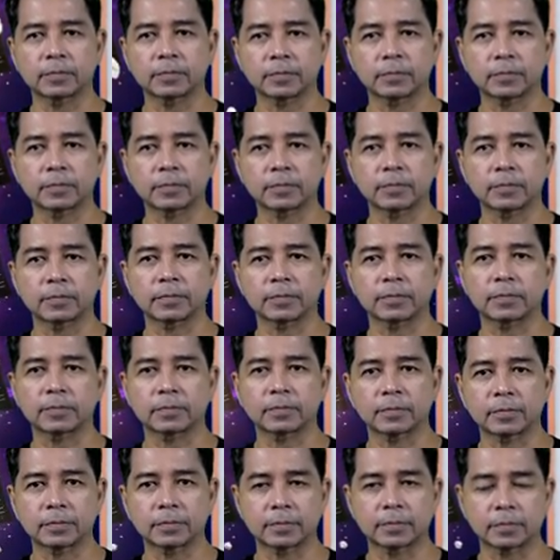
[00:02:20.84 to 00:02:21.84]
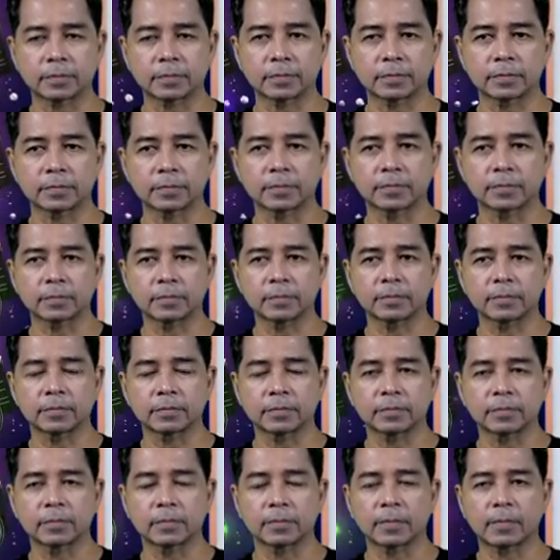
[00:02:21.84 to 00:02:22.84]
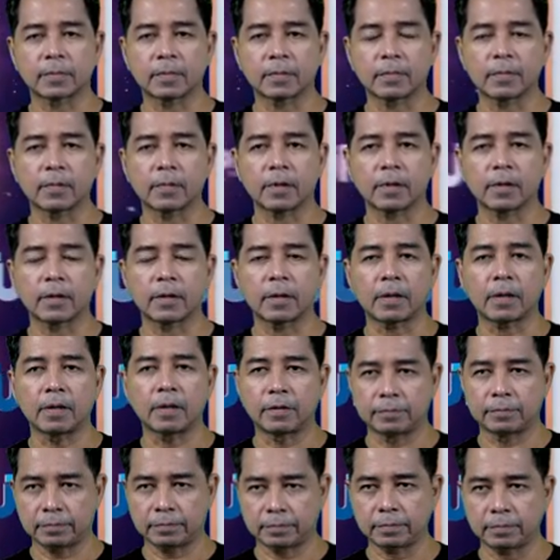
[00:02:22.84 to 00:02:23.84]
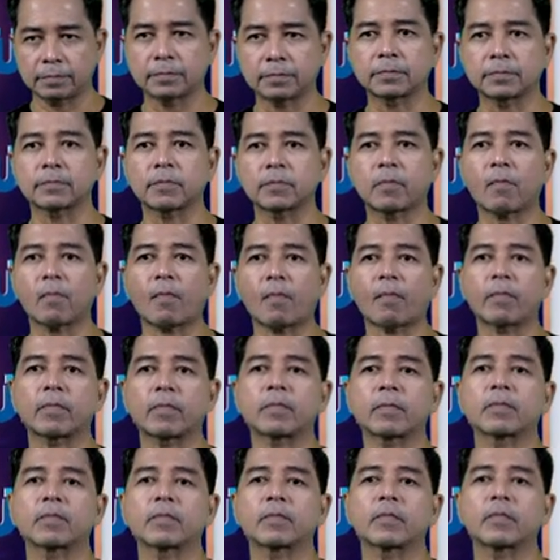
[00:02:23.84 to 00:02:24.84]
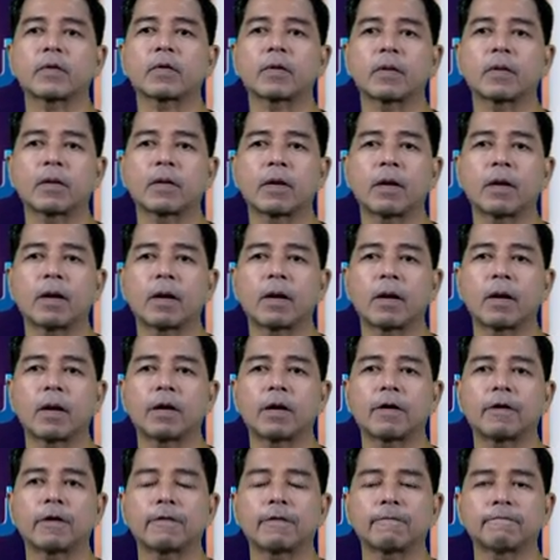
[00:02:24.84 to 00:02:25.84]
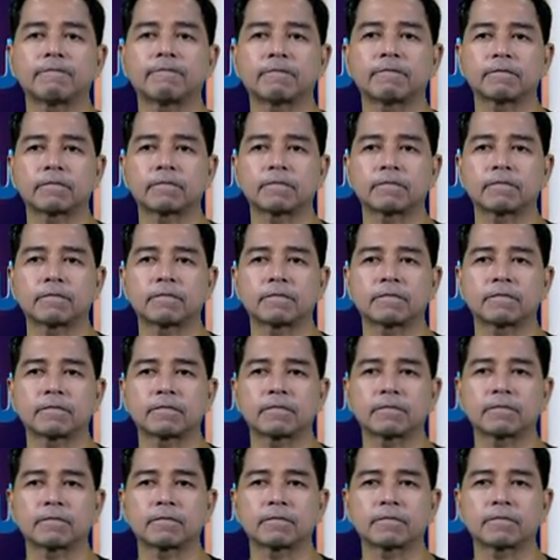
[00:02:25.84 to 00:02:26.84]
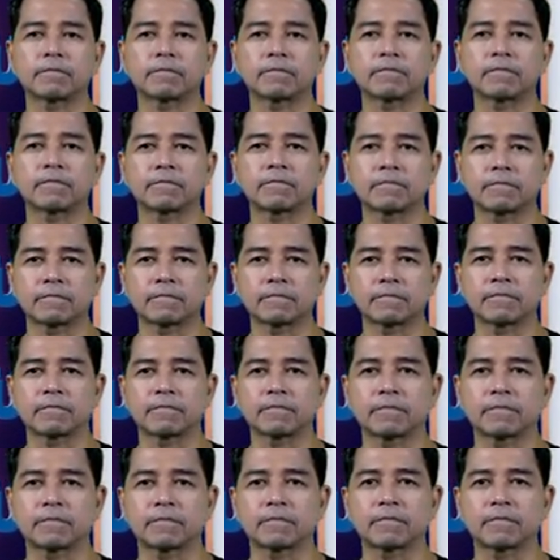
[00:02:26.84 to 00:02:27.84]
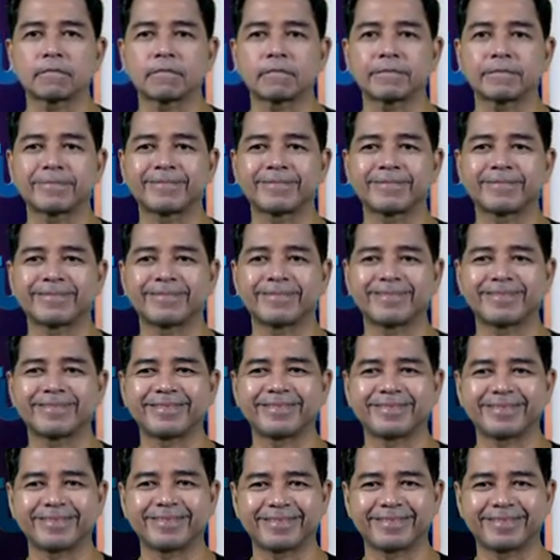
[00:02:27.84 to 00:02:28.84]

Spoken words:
The person shown says nothing.